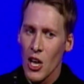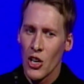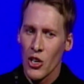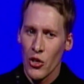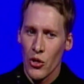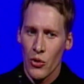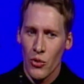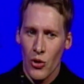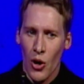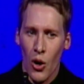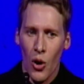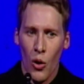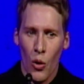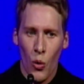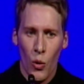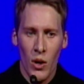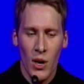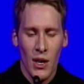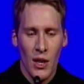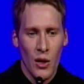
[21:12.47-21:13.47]
you
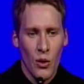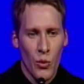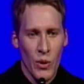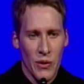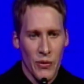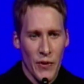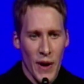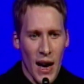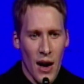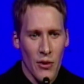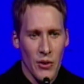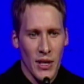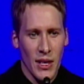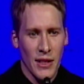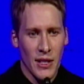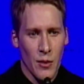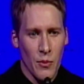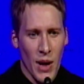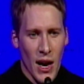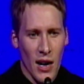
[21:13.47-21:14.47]
know we founded
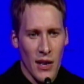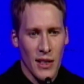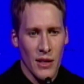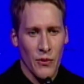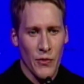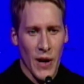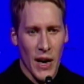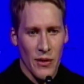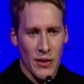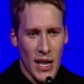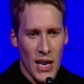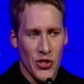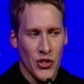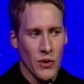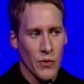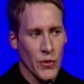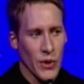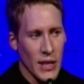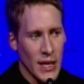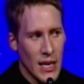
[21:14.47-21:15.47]
the American
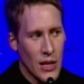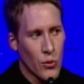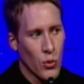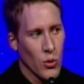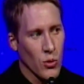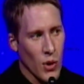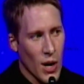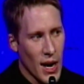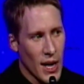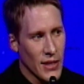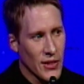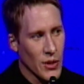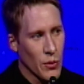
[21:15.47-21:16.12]
Foundation for Equal Rights,